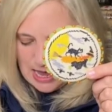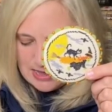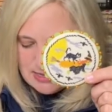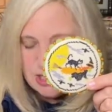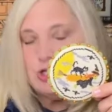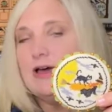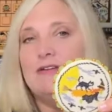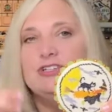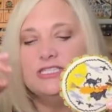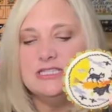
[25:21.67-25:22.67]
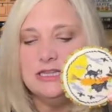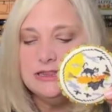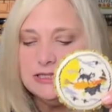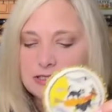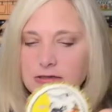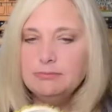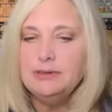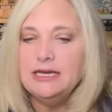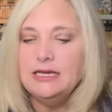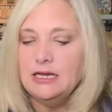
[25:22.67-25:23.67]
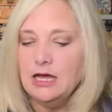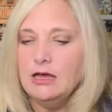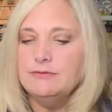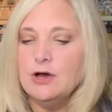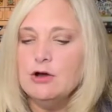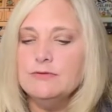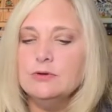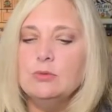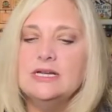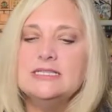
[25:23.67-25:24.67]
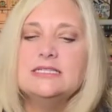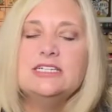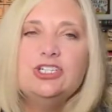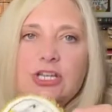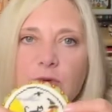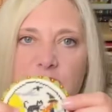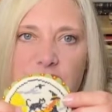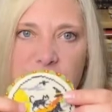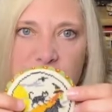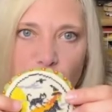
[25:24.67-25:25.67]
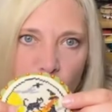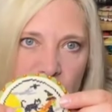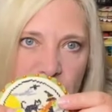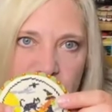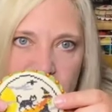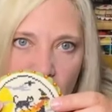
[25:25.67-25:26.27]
and then you have just the little bit of over one stitching, which is the witch's